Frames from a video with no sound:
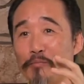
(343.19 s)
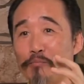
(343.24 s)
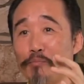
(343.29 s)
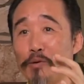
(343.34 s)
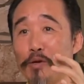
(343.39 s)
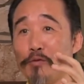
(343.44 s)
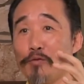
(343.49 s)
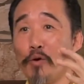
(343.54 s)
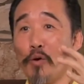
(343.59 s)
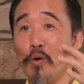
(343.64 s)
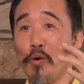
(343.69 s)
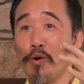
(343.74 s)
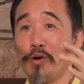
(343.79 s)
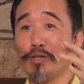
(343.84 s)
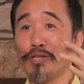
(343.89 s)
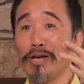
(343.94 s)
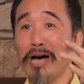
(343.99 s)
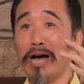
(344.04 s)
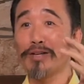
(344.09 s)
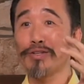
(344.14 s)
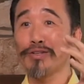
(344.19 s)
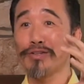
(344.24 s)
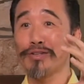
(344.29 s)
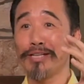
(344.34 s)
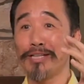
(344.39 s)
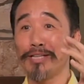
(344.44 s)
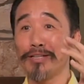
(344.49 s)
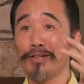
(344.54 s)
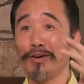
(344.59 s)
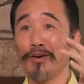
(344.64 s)
before it
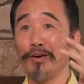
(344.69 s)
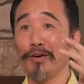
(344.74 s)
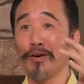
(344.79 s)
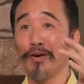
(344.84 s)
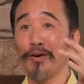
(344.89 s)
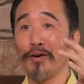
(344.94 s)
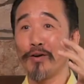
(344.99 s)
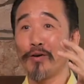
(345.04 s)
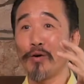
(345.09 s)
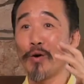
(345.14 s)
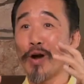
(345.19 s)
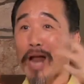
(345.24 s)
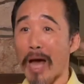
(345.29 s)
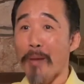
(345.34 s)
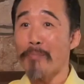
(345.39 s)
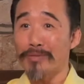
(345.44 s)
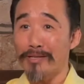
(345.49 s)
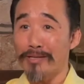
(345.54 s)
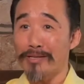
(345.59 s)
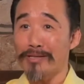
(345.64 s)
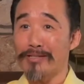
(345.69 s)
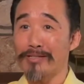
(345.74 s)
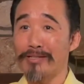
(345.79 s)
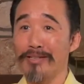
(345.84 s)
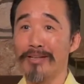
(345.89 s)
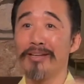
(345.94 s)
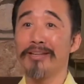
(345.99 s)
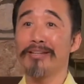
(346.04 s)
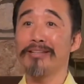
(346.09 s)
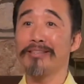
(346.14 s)
actually, collapses,
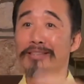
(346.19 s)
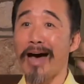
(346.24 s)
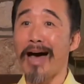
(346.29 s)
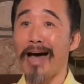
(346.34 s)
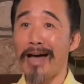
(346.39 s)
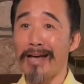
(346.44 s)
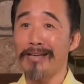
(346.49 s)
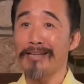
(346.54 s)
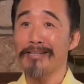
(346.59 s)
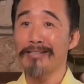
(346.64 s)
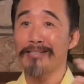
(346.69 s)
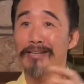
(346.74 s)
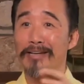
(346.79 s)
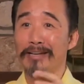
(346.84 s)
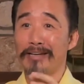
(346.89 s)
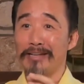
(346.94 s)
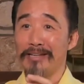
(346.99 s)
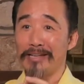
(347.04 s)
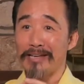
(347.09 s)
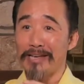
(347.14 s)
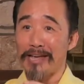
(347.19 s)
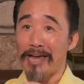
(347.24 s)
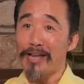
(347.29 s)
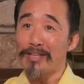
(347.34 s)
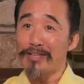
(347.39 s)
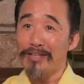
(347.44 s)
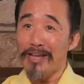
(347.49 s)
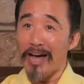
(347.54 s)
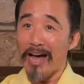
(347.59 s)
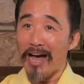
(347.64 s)
dies,
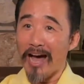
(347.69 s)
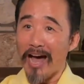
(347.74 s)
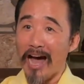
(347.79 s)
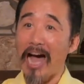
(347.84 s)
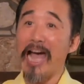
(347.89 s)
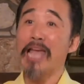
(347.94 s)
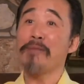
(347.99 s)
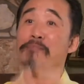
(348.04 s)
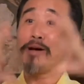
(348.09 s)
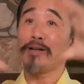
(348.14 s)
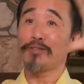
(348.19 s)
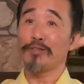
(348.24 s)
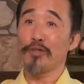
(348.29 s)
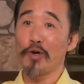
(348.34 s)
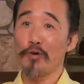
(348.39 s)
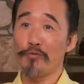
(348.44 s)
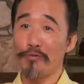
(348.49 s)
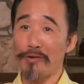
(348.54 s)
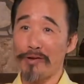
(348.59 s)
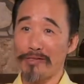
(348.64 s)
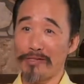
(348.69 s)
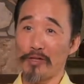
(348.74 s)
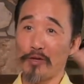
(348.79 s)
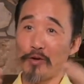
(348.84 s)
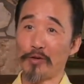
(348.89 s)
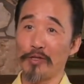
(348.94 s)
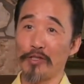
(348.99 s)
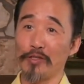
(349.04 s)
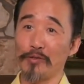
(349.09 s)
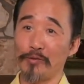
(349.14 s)
it hypertrophies.
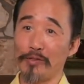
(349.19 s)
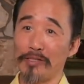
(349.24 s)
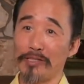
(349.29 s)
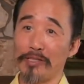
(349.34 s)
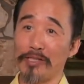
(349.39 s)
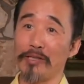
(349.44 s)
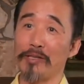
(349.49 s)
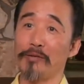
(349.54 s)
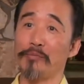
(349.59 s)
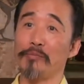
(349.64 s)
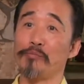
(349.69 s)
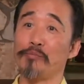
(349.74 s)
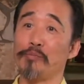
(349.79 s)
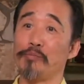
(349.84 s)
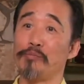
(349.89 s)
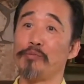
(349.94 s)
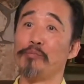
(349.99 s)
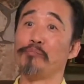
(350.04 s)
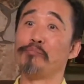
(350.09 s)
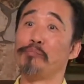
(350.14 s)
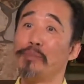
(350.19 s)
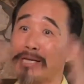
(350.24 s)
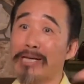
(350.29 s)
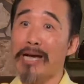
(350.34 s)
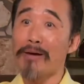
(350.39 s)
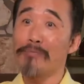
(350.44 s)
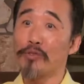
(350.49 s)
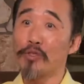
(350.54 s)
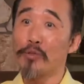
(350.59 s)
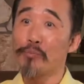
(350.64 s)
It
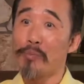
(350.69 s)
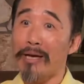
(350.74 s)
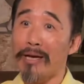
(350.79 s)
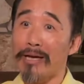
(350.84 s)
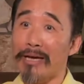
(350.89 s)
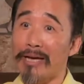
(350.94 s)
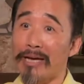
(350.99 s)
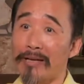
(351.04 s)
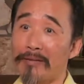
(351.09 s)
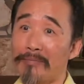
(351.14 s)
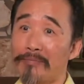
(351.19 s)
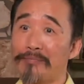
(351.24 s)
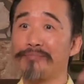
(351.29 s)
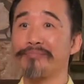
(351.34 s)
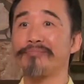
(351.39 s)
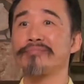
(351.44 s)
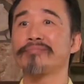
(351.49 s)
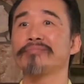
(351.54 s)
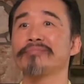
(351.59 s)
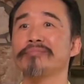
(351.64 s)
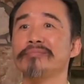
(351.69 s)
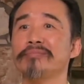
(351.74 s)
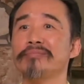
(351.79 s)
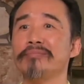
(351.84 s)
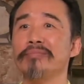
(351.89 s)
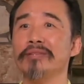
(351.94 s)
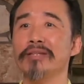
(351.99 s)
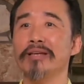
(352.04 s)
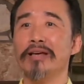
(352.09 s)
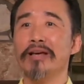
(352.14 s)
become too big.
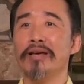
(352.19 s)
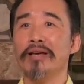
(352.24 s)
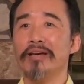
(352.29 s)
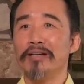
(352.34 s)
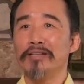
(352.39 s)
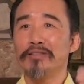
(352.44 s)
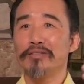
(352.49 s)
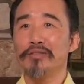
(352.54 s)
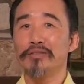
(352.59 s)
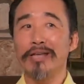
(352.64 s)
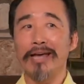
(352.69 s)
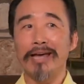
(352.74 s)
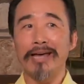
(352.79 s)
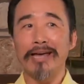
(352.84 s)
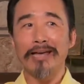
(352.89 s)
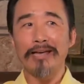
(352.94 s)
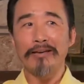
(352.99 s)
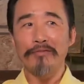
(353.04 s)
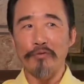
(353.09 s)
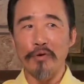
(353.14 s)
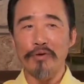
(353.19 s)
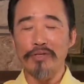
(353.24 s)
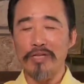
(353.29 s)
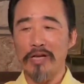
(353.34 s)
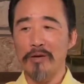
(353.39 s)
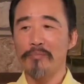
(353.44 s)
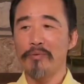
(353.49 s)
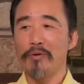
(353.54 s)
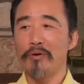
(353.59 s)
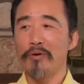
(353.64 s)
Today, for
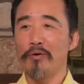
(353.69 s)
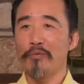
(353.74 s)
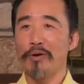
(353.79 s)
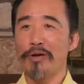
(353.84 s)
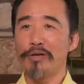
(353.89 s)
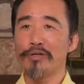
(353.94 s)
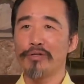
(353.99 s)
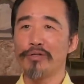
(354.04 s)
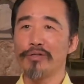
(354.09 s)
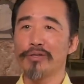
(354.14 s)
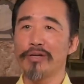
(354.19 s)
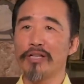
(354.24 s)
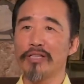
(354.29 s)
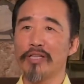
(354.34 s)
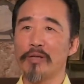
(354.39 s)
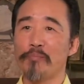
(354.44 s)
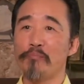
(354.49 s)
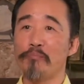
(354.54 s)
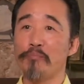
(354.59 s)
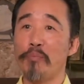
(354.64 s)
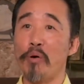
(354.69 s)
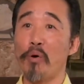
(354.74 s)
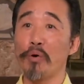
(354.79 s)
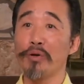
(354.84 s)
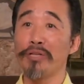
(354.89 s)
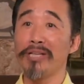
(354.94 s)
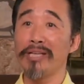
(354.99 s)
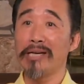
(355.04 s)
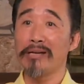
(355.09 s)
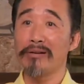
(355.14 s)
example, when you look at the
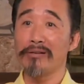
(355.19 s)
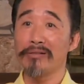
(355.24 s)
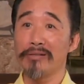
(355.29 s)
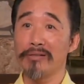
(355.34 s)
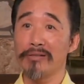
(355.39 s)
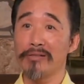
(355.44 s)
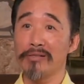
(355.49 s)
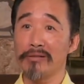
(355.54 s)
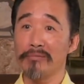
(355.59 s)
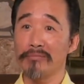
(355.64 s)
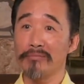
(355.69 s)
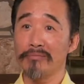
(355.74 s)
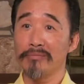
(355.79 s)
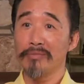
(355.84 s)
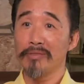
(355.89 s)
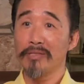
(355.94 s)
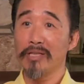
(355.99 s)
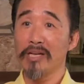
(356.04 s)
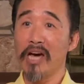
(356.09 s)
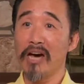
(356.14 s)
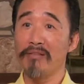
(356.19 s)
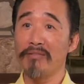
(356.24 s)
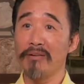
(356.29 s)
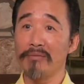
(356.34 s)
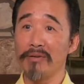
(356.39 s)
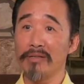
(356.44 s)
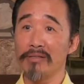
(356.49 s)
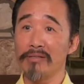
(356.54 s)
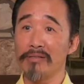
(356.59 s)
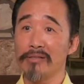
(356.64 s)
political system, the
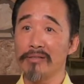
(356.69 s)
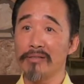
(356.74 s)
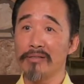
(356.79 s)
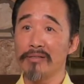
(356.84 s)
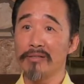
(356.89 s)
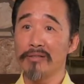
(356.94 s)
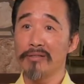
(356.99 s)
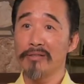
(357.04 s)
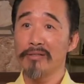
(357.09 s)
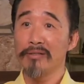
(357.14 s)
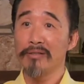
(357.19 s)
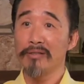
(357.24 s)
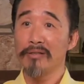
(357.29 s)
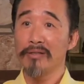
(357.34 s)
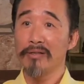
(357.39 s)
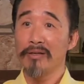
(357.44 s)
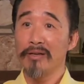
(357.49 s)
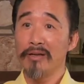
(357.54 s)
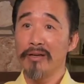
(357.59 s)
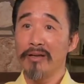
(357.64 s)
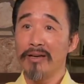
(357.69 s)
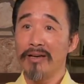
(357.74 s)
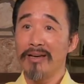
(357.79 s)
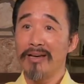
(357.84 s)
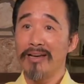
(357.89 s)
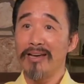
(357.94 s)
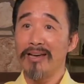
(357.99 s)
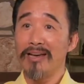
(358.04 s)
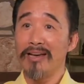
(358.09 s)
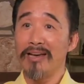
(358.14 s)
government,
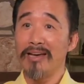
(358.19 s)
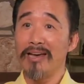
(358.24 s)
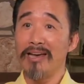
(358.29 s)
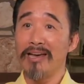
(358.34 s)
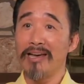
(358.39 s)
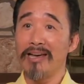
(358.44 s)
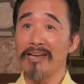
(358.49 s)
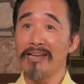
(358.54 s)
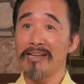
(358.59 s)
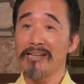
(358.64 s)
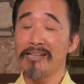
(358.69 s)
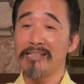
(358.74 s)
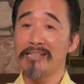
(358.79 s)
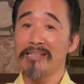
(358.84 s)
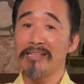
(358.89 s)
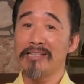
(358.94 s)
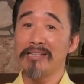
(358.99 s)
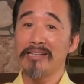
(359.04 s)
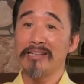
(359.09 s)
and